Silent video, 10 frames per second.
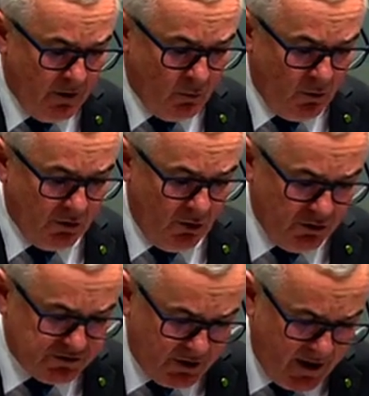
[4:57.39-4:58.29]
will
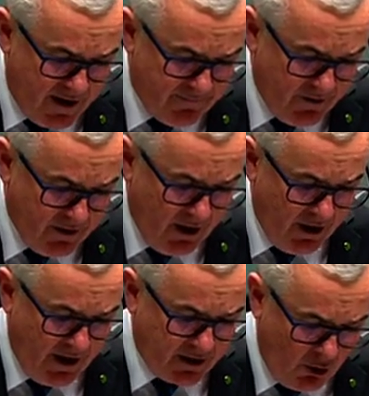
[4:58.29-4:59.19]
also have
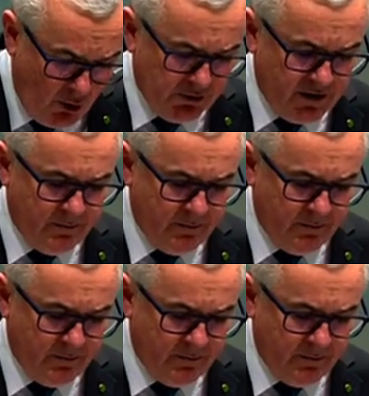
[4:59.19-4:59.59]
a call-in